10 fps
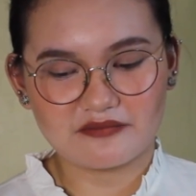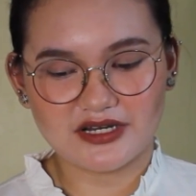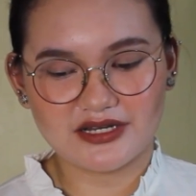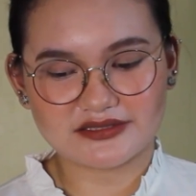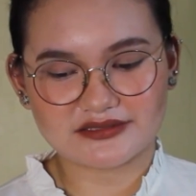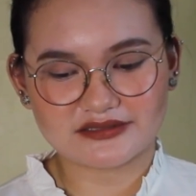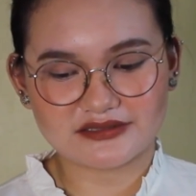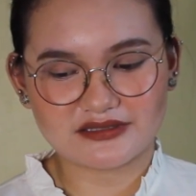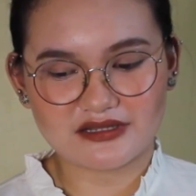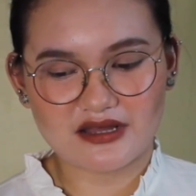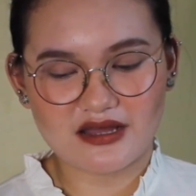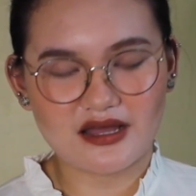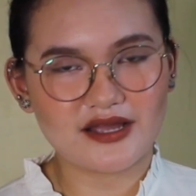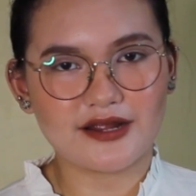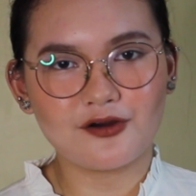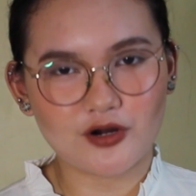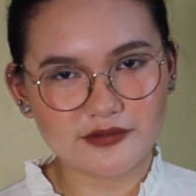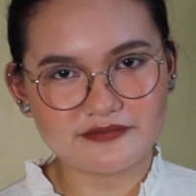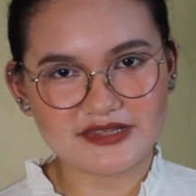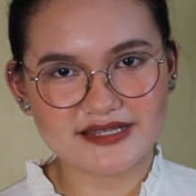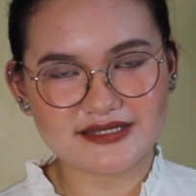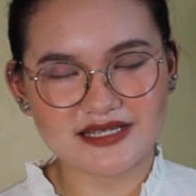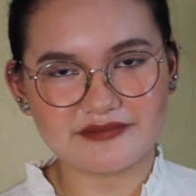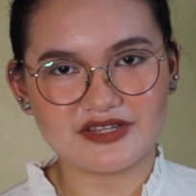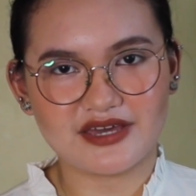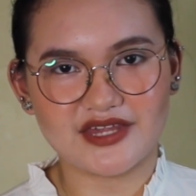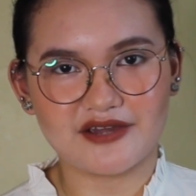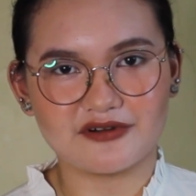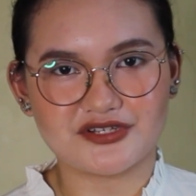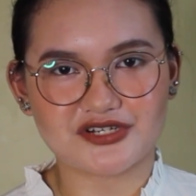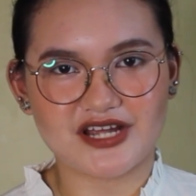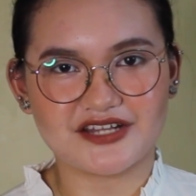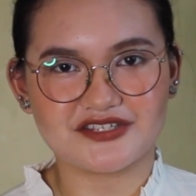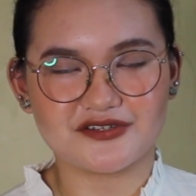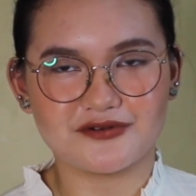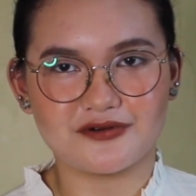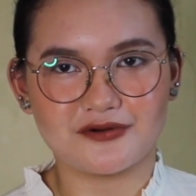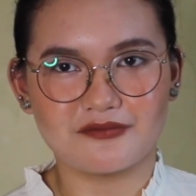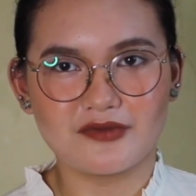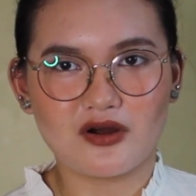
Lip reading: but I hope that someday they would try to